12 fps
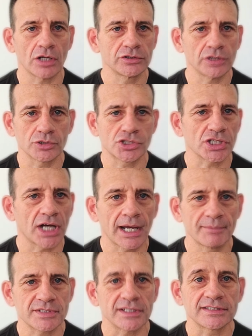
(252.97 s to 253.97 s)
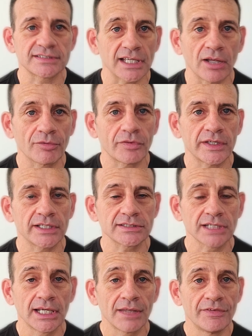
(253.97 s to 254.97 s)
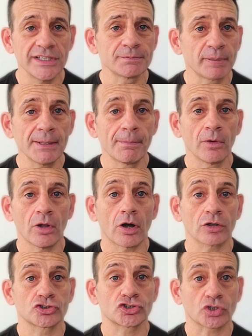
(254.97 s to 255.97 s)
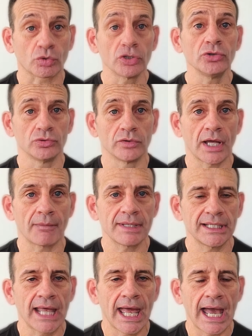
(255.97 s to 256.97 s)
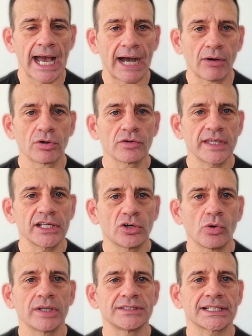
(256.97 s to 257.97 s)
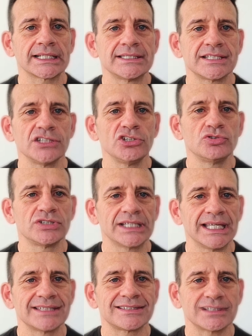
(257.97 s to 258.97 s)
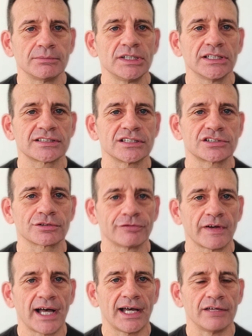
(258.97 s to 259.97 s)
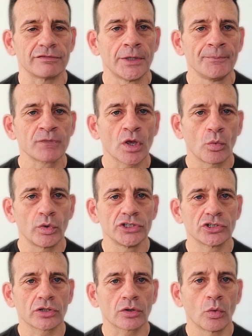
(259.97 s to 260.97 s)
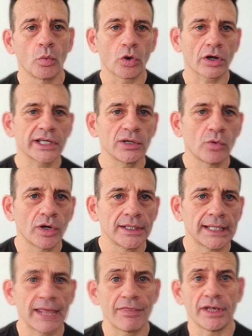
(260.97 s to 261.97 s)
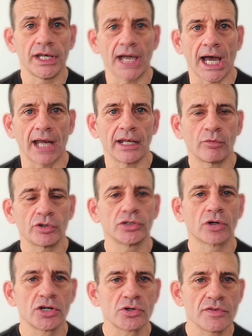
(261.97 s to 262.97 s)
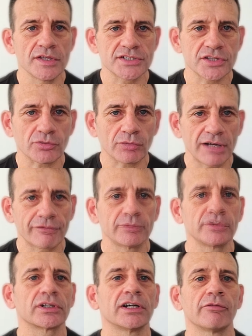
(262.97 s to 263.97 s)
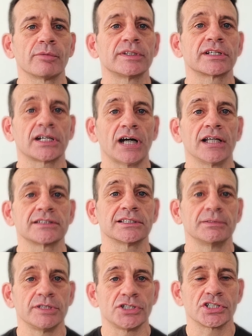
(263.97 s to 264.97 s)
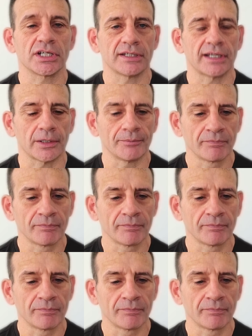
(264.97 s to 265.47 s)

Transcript: shops that sell things. These people are screwed. I mean, how are they going to continue to get stimulus and survive when you're working one day, then not, when you're under this threat from your government to constantly be shut down?